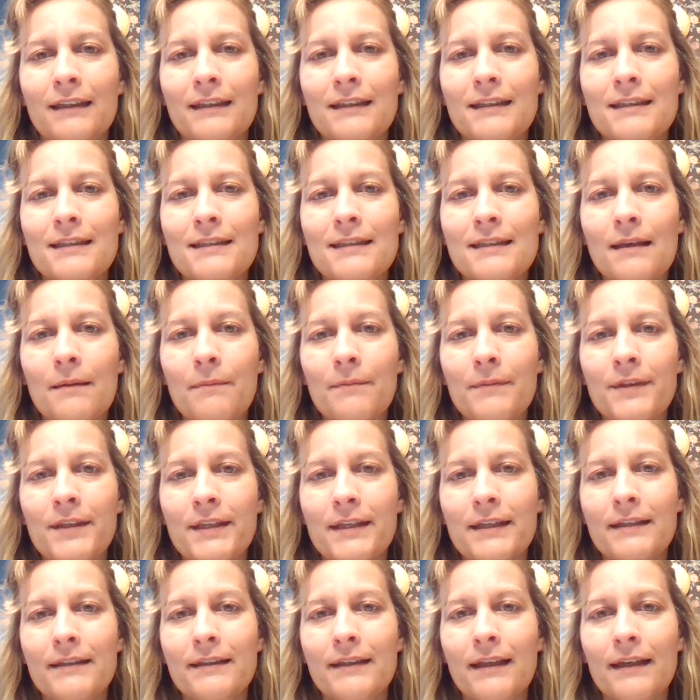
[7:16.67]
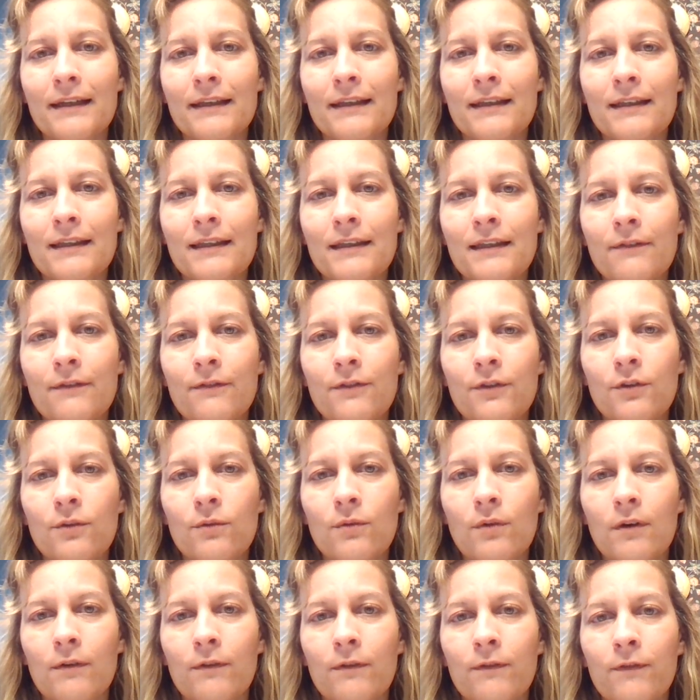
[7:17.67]
something that could give
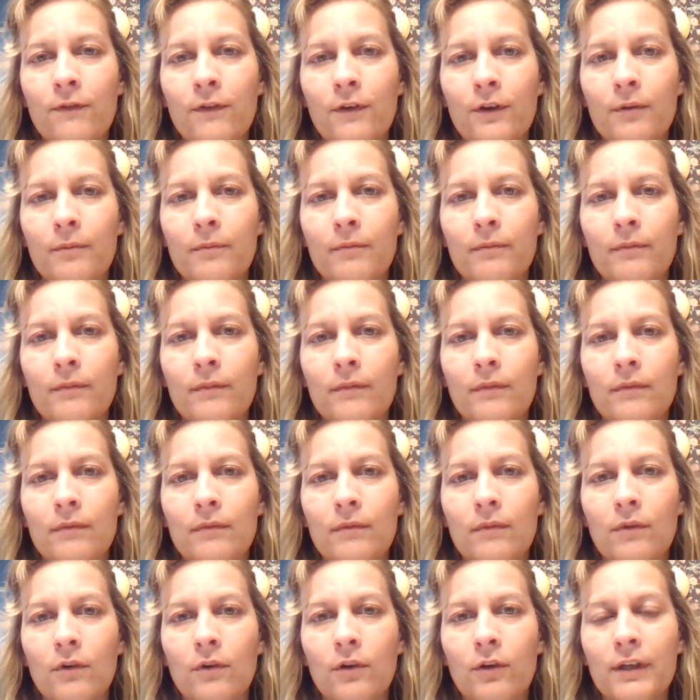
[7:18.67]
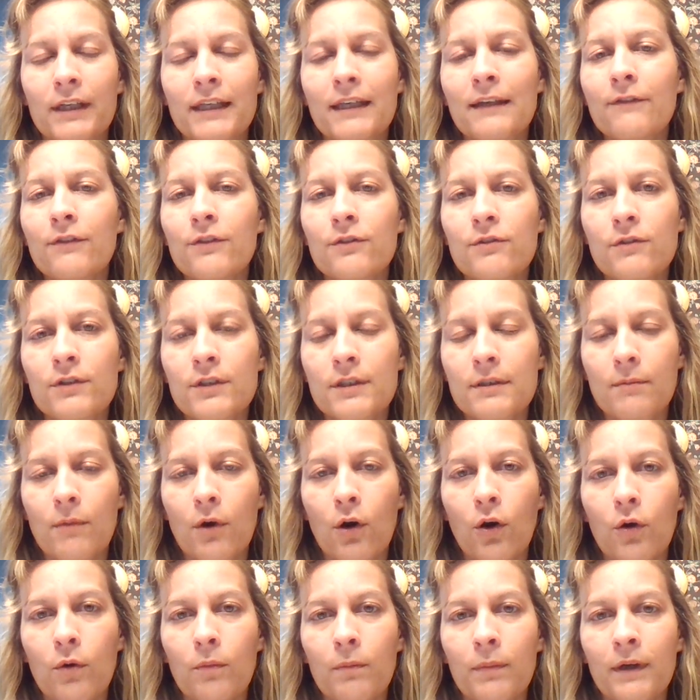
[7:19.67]
you a firm, or give you some
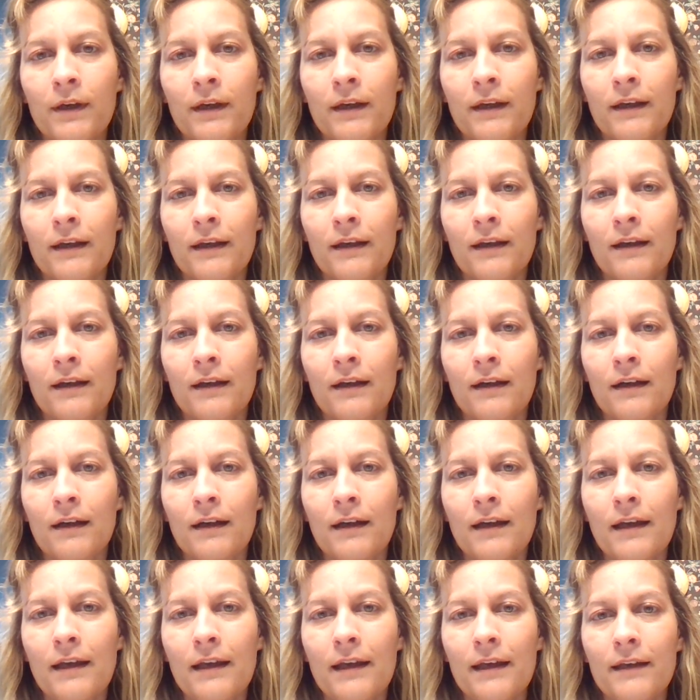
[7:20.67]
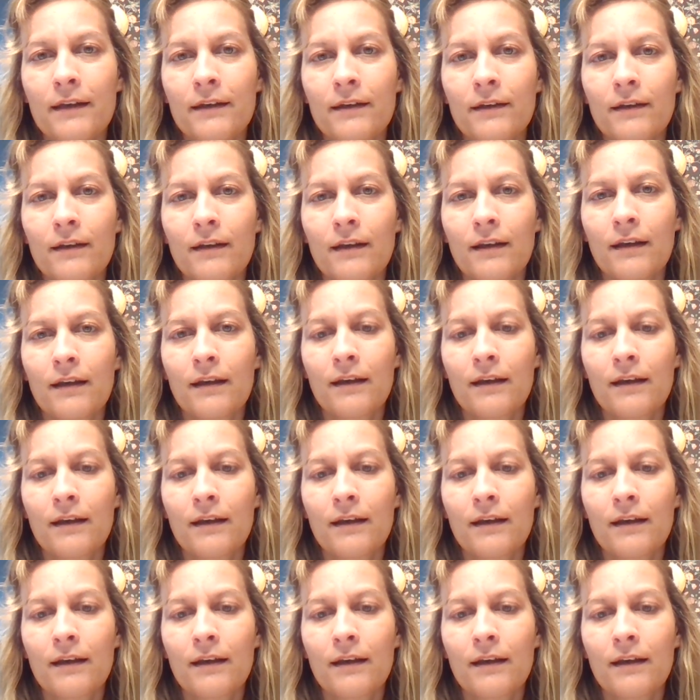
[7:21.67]
hope. And